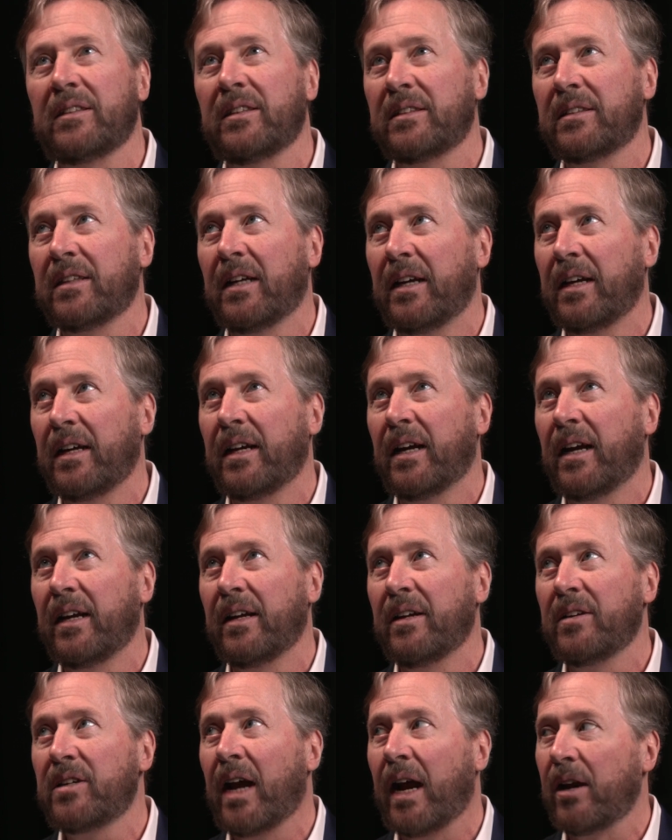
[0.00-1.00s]
is an
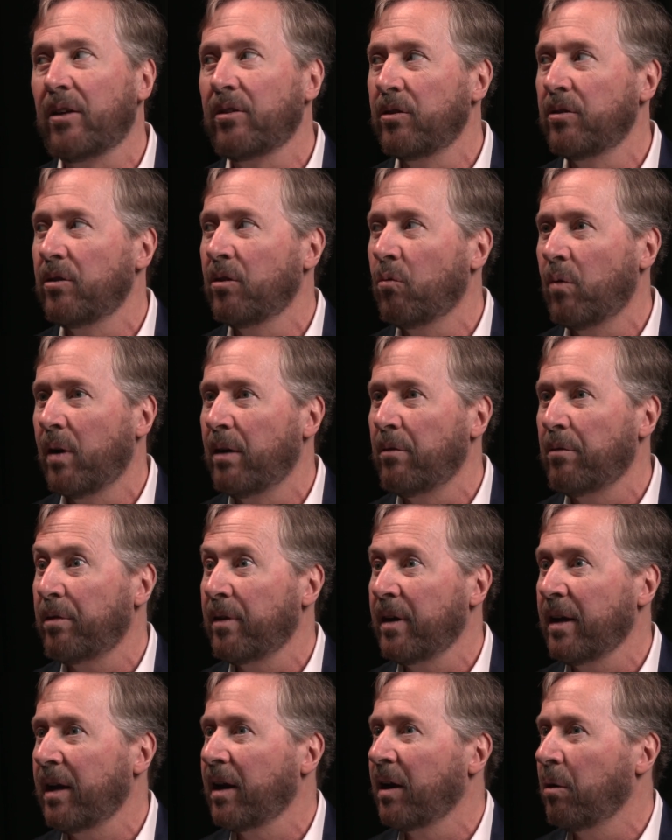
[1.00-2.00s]
entirely new way of
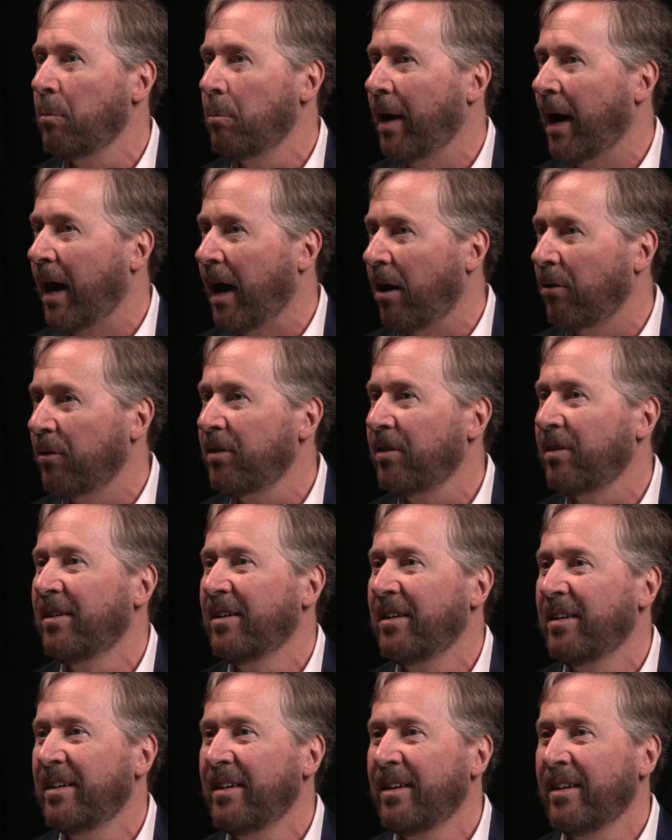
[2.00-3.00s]
thinking about
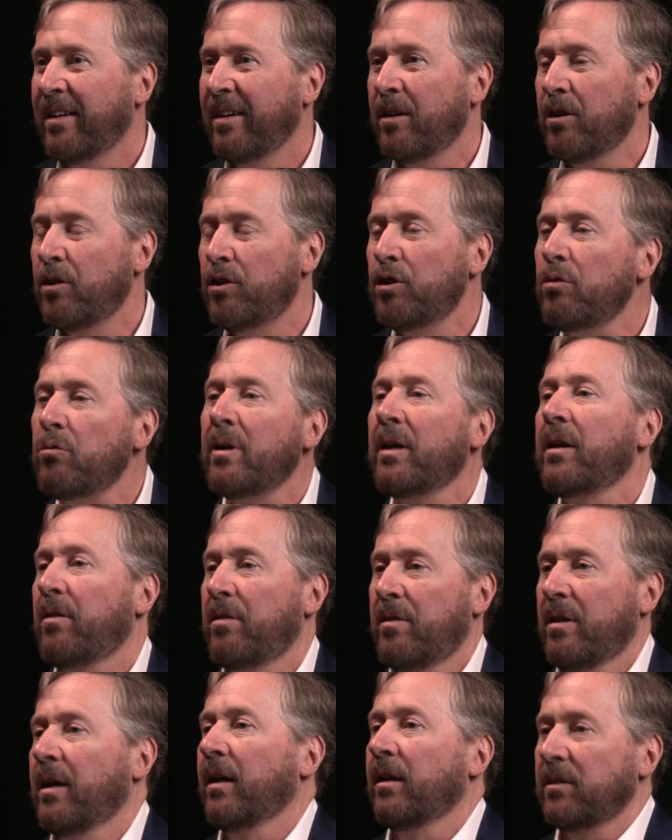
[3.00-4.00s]
doing
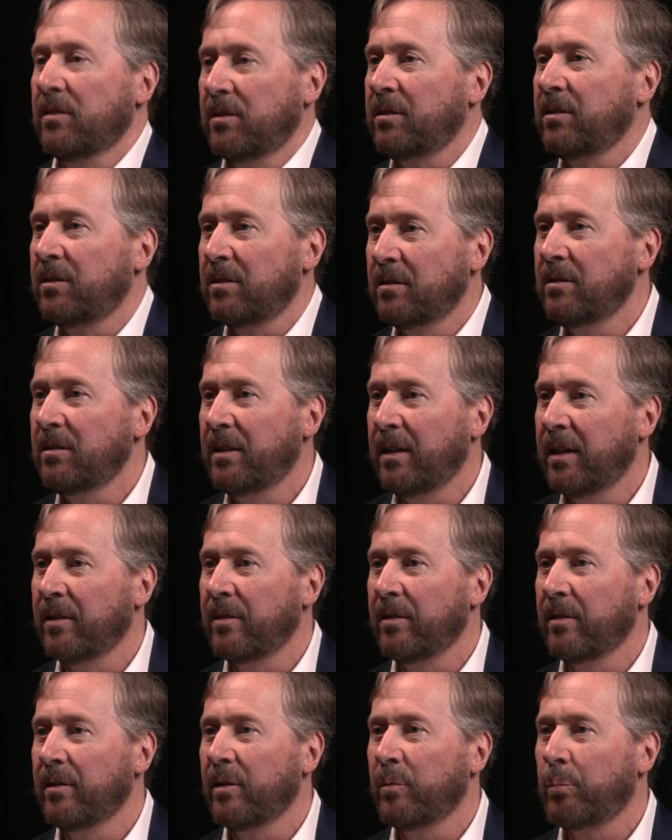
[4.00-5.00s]
things
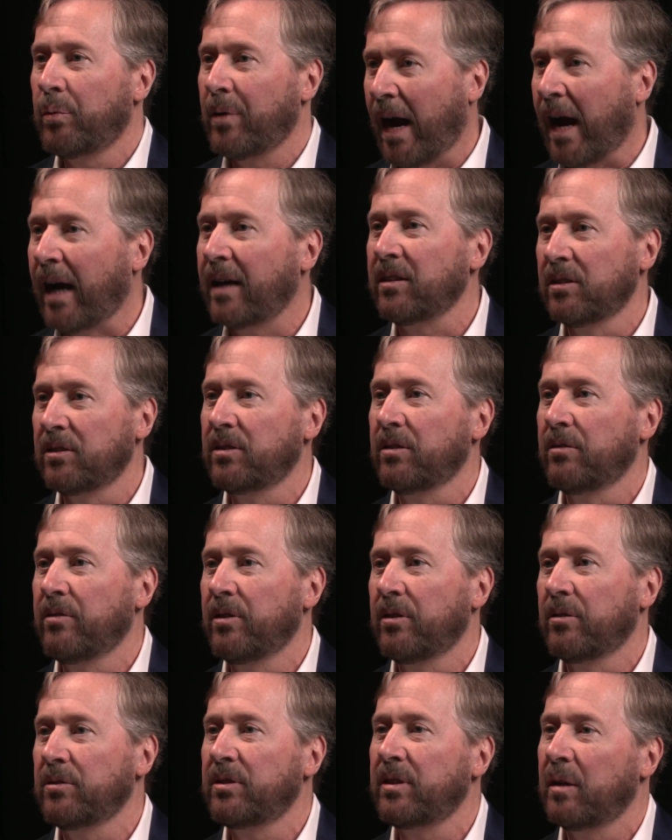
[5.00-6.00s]
in the practice of
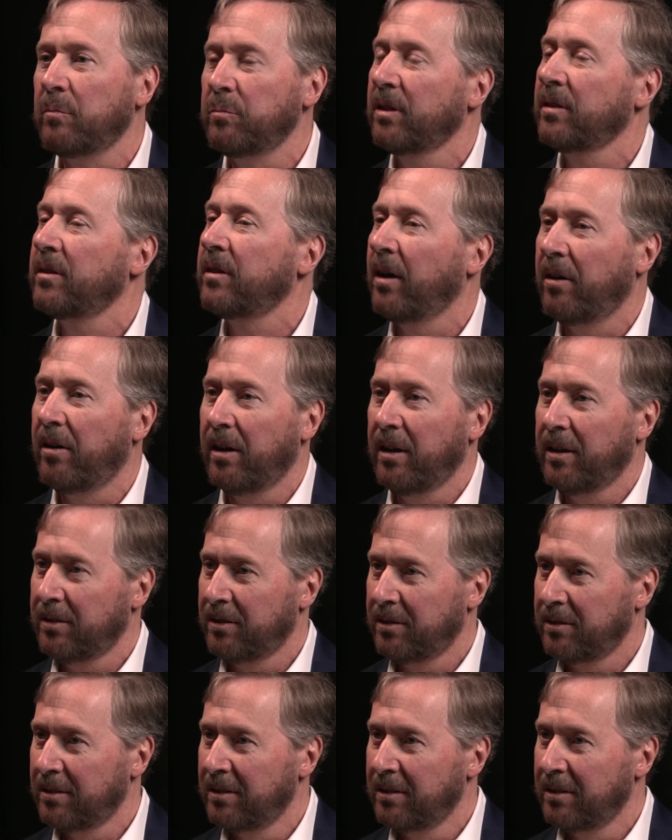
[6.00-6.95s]
those subject areas.